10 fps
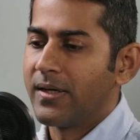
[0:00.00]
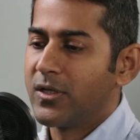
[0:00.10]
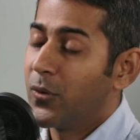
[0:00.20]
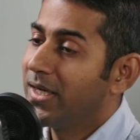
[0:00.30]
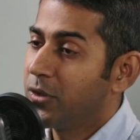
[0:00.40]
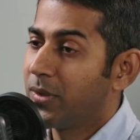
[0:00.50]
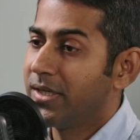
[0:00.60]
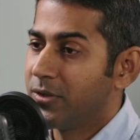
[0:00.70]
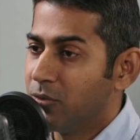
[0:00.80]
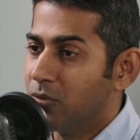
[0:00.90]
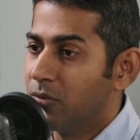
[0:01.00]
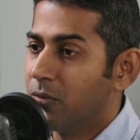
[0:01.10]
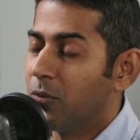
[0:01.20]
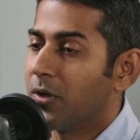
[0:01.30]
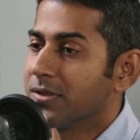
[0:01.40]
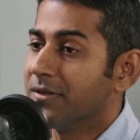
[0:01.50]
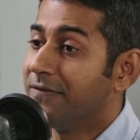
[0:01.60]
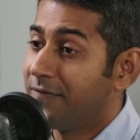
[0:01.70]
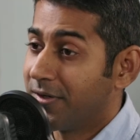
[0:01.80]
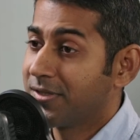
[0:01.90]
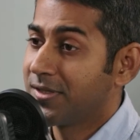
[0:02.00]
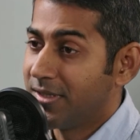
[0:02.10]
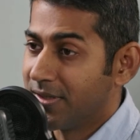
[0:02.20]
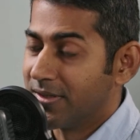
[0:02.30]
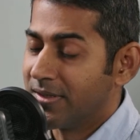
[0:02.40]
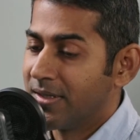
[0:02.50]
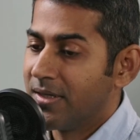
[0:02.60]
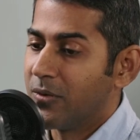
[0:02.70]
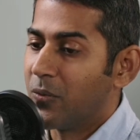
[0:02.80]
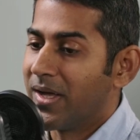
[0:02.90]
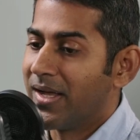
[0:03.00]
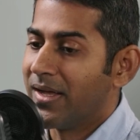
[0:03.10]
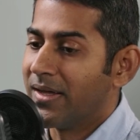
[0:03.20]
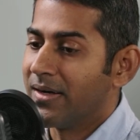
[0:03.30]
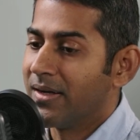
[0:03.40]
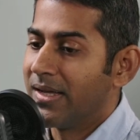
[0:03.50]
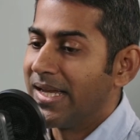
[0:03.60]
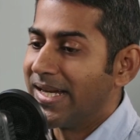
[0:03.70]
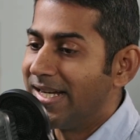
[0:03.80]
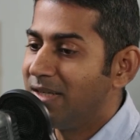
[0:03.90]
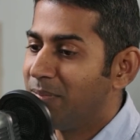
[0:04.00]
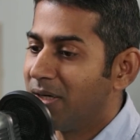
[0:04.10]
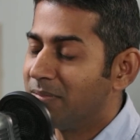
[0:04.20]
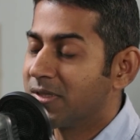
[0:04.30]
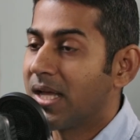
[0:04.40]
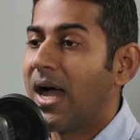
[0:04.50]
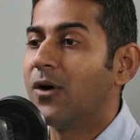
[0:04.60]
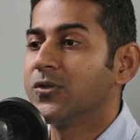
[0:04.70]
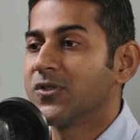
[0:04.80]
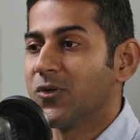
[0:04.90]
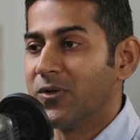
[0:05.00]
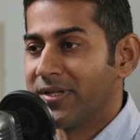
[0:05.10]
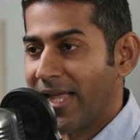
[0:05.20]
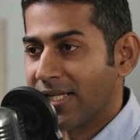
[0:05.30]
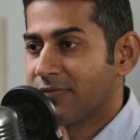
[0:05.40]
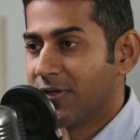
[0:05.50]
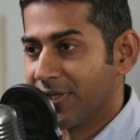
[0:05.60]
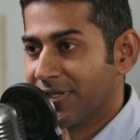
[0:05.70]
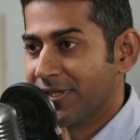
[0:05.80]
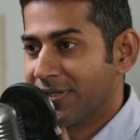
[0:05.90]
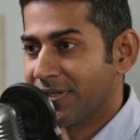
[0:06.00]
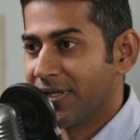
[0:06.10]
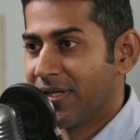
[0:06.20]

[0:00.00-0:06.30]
2022 was the first year where heat pumps outsold gas furnaces.